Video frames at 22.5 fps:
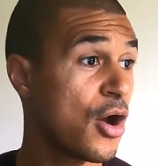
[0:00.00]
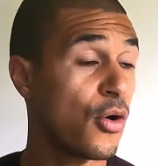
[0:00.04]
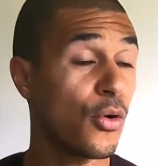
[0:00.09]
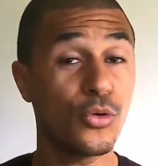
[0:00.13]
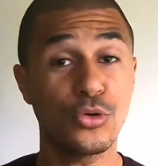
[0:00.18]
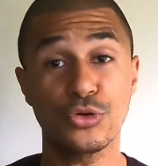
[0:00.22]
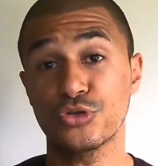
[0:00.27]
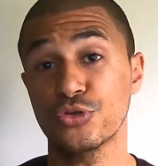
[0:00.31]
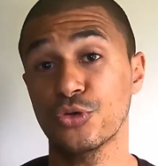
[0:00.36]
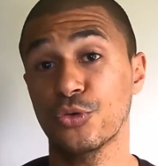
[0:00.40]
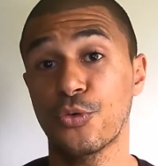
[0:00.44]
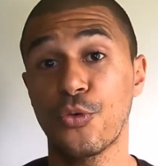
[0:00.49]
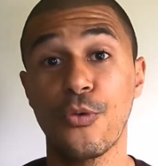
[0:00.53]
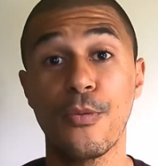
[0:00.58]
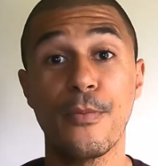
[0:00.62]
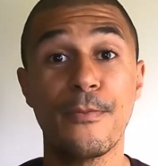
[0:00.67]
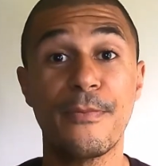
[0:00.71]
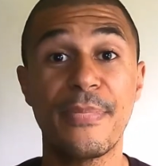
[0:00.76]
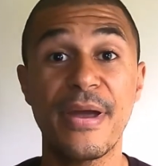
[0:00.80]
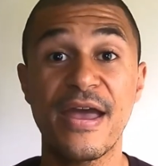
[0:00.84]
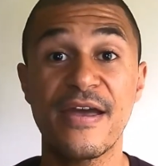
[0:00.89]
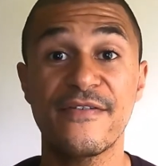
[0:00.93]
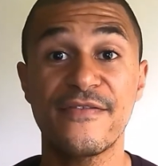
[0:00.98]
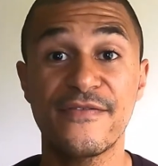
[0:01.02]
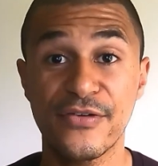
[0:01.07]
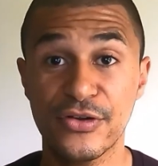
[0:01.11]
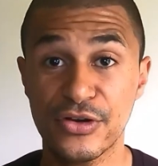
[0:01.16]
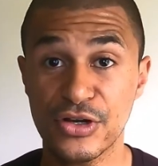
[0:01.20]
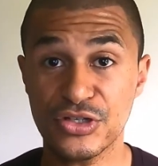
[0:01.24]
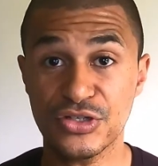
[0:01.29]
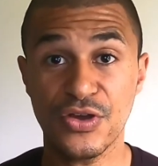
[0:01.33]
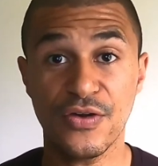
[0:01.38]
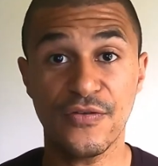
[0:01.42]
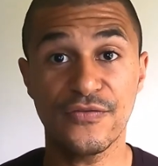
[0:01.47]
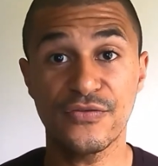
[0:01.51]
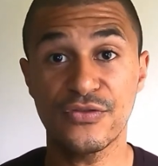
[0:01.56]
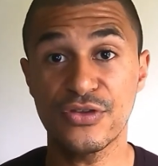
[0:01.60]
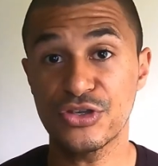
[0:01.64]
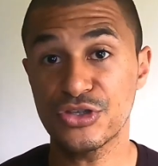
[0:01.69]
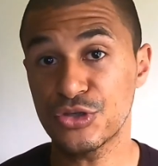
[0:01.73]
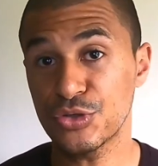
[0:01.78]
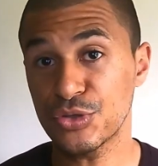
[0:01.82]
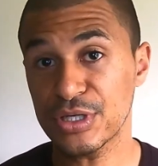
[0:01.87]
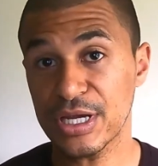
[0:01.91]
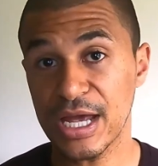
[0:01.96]
Also going barefoot as often
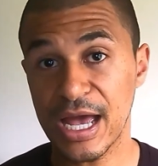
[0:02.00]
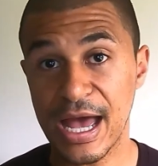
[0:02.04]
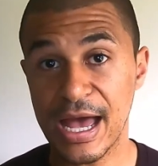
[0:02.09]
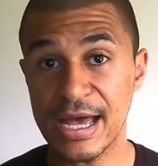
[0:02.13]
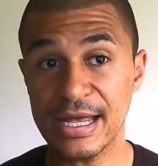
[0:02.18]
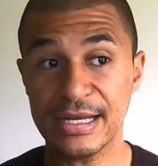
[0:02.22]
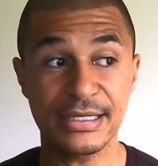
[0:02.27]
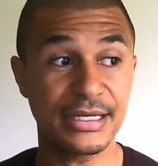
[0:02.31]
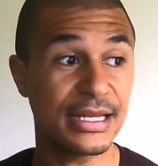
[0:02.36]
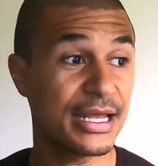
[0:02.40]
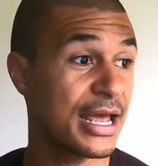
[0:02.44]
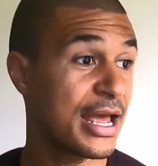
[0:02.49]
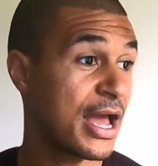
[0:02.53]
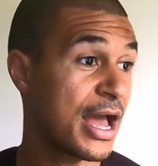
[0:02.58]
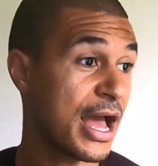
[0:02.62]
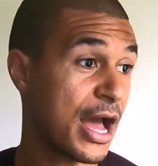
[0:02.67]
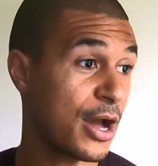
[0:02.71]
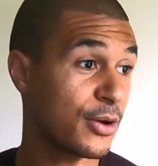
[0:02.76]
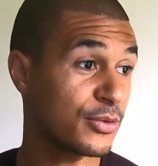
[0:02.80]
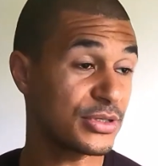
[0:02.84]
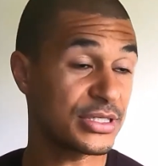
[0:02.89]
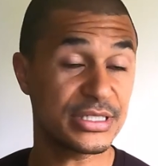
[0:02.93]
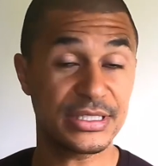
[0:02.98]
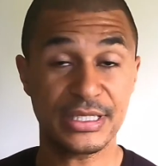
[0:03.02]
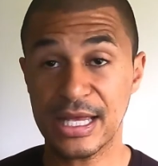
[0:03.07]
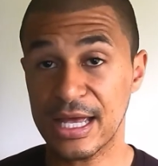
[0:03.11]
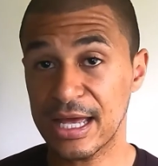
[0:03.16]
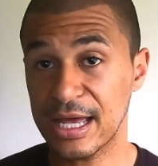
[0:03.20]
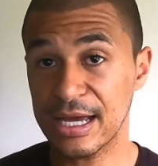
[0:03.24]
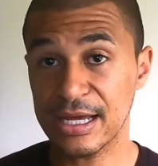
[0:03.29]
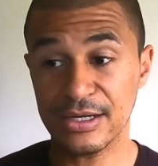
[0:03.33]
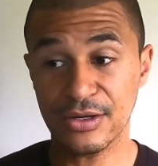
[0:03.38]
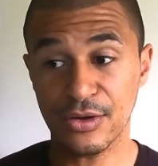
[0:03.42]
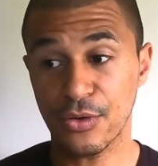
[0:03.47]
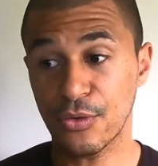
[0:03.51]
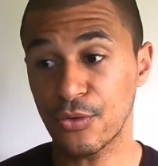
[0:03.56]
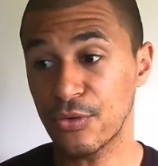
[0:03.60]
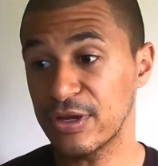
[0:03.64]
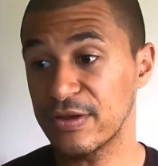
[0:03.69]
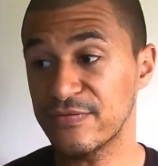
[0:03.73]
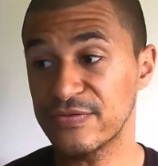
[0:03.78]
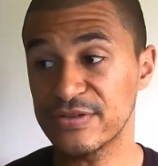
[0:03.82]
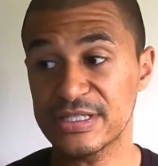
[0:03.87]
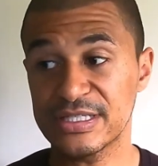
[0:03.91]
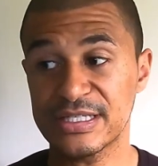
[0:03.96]
as you can outside, or
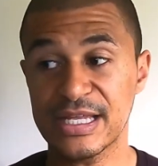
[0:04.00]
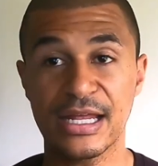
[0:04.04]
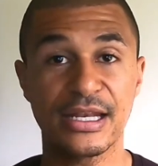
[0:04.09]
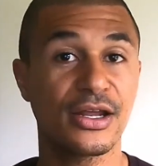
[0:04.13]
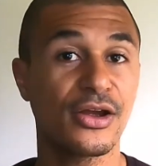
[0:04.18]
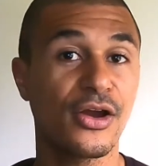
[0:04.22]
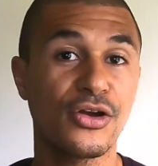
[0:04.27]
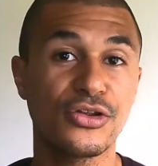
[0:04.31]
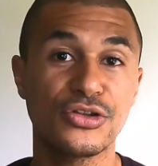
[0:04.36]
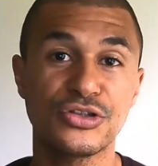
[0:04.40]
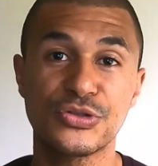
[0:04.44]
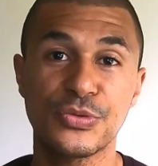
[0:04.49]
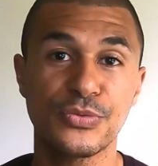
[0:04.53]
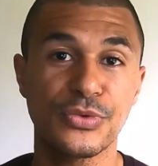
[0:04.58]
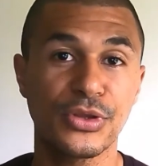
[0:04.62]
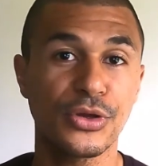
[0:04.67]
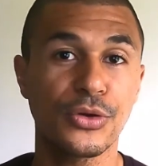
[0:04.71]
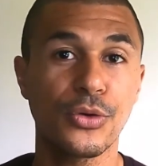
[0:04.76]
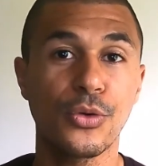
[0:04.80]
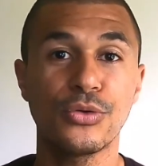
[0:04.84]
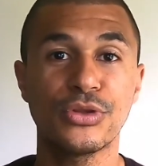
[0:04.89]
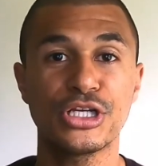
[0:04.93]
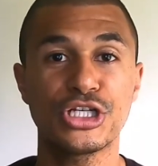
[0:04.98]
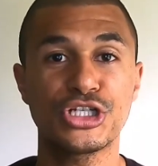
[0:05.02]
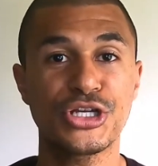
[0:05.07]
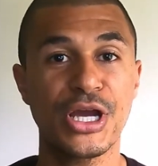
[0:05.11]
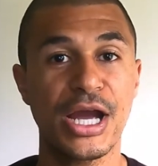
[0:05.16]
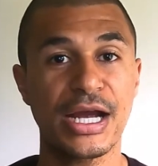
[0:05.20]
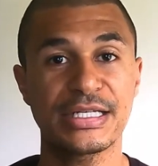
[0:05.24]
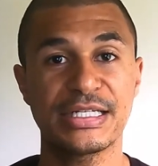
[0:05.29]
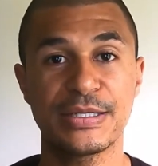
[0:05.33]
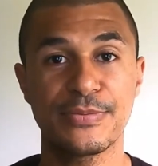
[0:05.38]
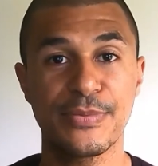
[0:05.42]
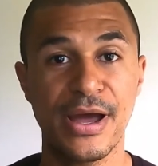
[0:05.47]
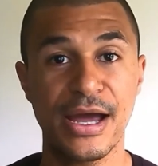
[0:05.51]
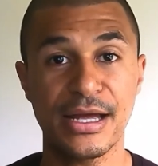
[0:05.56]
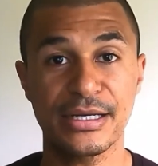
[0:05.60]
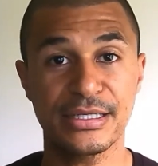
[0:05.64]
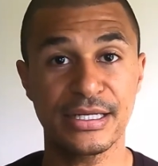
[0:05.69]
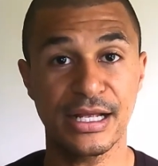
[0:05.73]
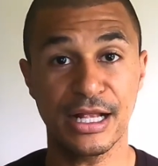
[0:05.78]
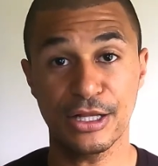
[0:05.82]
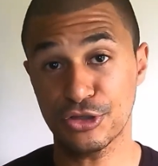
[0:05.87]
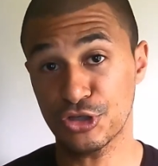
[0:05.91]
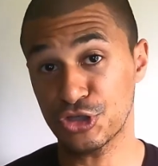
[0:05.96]
even standing on something called a Shakti
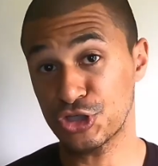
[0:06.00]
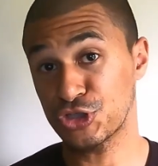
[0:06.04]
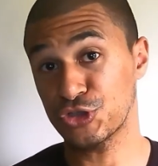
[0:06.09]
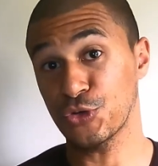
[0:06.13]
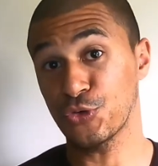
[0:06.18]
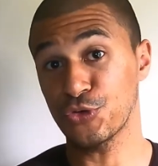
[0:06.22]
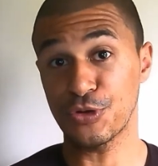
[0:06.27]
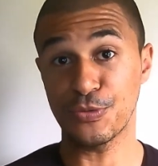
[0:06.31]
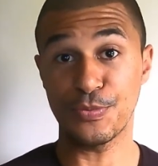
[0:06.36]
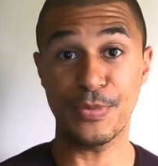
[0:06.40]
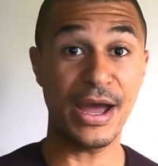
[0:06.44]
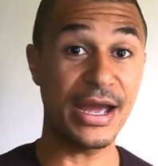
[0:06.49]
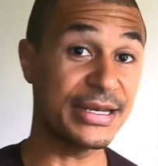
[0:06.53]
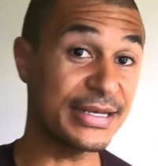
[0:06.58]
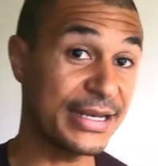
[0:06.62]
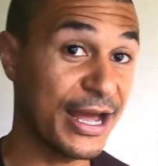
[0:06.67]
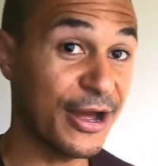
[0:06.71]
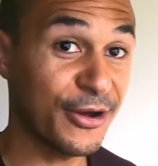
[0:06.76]
mat. I'll just show you mine